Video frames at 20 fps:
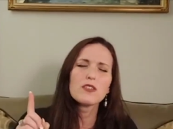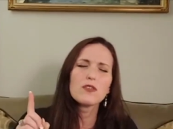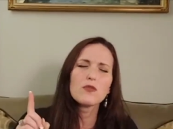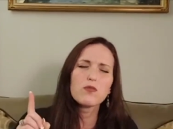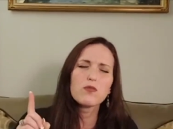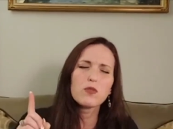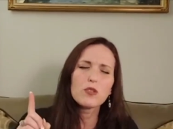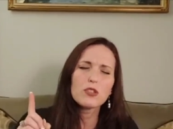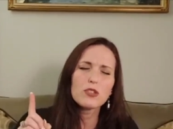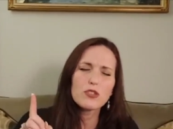
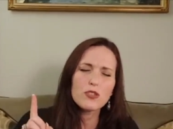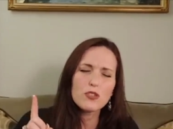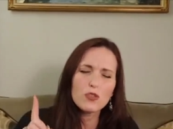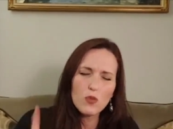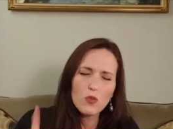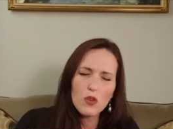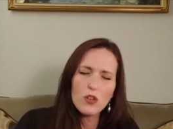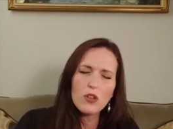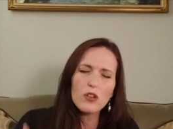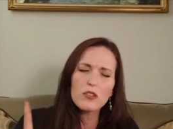
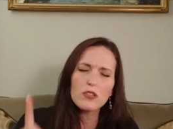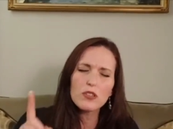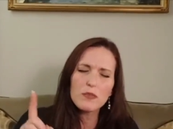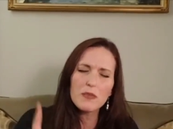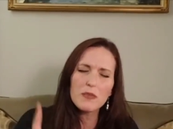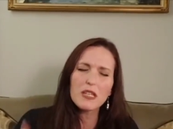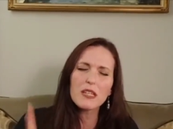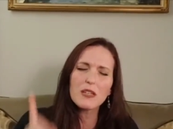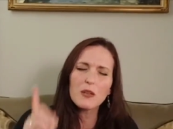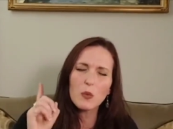restore to
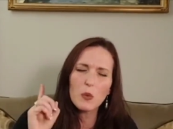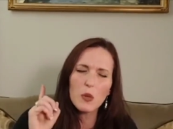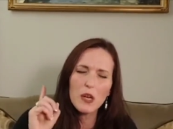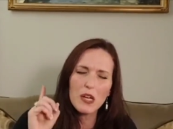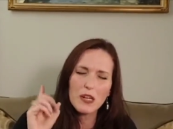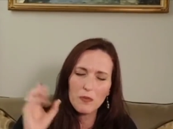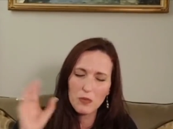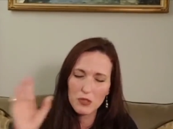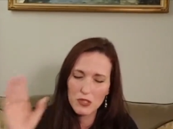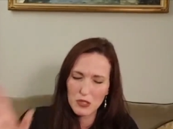me
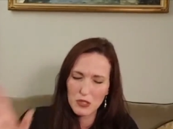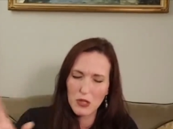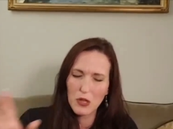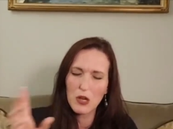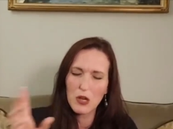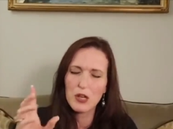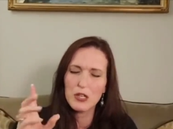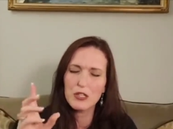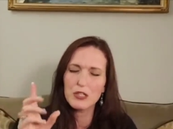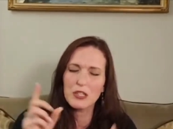what was
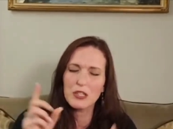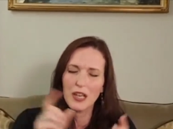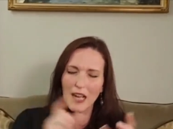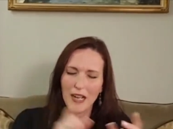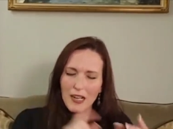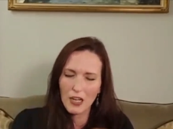lost. I